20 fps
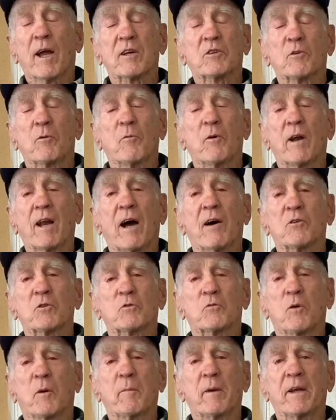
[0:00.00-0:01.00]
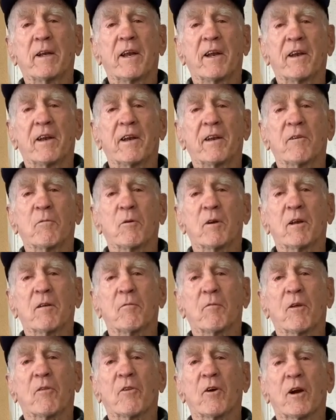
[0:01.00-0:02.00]
actually went out swimming in it. We,
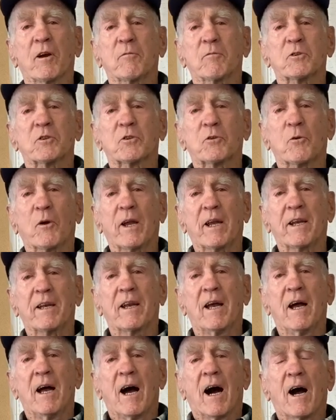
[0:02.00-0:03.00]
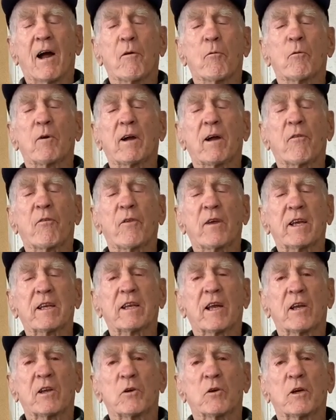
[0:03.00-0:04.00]
we thought it was great. I really think
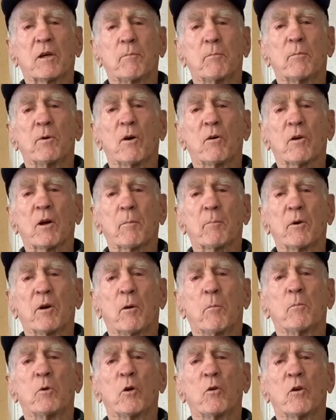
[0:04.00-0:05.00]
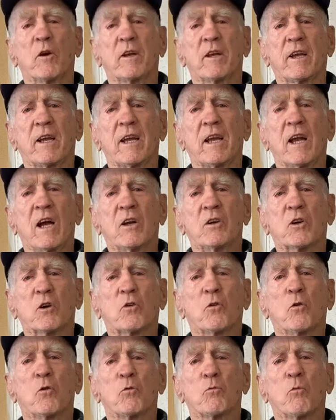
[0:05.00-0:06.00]
that you can build up an immunity to
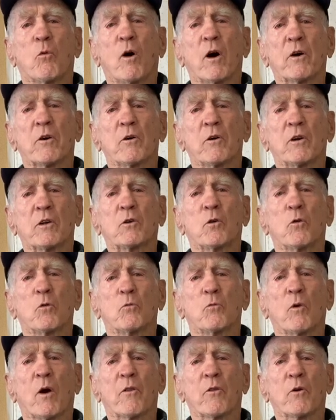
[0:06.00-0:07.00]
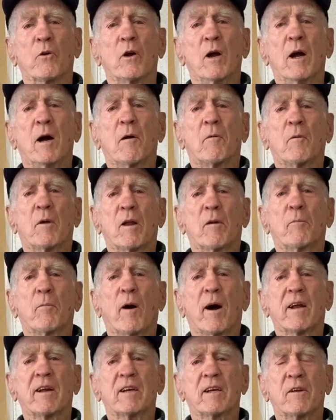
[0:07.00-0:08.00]
cold water and cold weather
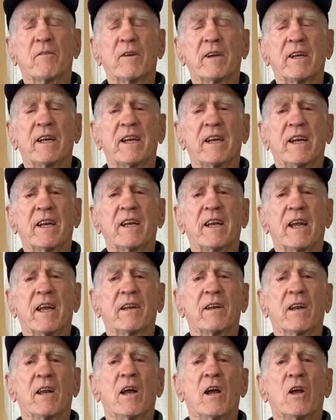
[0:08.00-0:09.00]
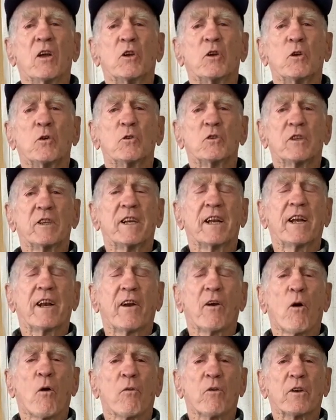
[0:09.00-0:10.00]
by living in it and using it
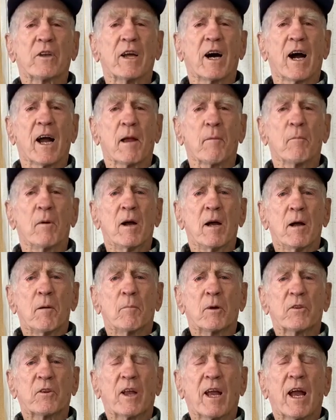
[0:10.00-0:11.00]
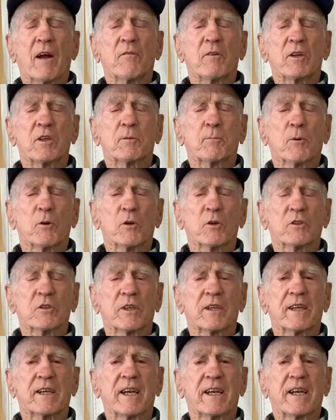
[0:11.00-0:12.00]
all the time. But the average
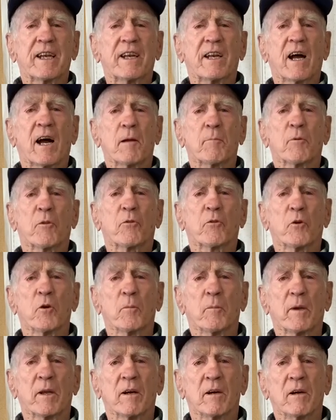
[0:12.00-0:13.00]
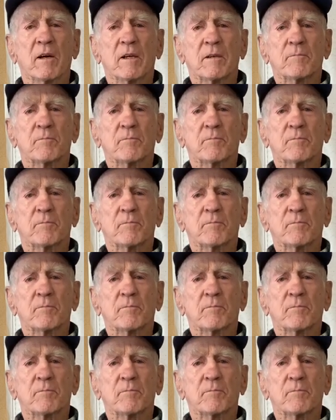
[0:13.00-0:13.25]
person getting hypothermia,